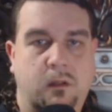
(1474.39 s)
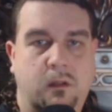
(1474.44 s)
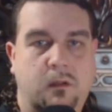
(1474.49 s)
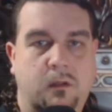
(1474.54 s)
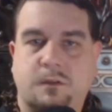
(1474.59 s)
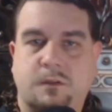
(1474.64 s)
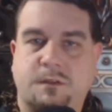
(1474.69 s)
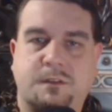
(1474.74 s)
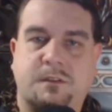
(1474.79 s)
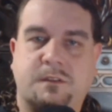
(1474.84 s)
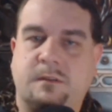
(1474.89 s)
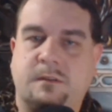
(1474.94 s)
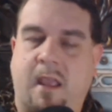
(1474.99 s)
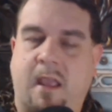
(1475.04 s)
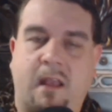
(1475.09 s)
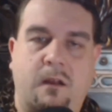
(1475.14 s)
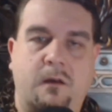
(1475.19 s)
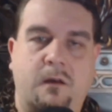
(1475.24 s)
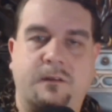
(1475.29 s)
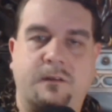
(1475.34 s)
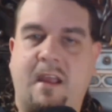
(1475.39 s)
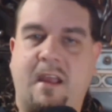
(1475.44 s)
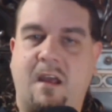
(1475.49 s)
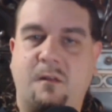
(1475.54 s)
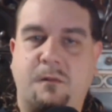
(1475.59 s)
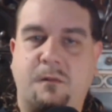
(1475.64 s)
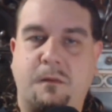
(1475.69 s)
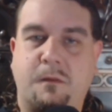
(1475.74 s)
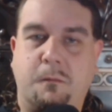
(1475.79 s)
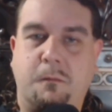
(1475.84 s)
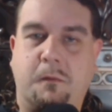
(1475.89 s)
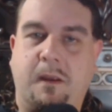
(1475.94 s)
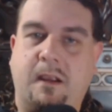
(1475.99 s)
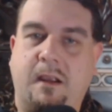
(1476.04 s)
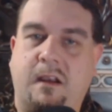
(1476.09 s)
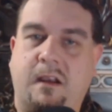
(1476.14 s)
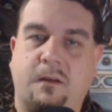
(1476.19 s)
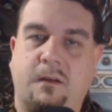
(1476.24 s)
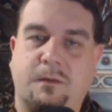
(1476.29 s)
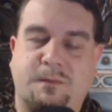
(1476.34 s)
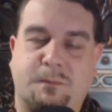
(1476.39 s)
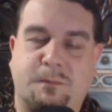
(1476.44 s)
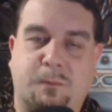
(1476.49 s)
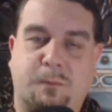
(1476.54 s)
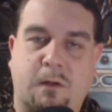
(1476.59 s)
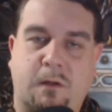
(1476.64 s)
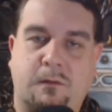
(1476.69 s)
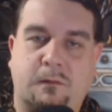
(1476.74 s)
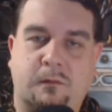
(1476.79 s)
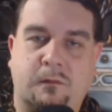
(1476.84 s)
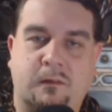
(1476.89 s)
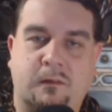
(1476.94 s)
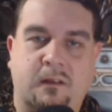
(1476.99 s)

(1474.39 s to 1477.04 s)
You just head on down to the warehouse, bro.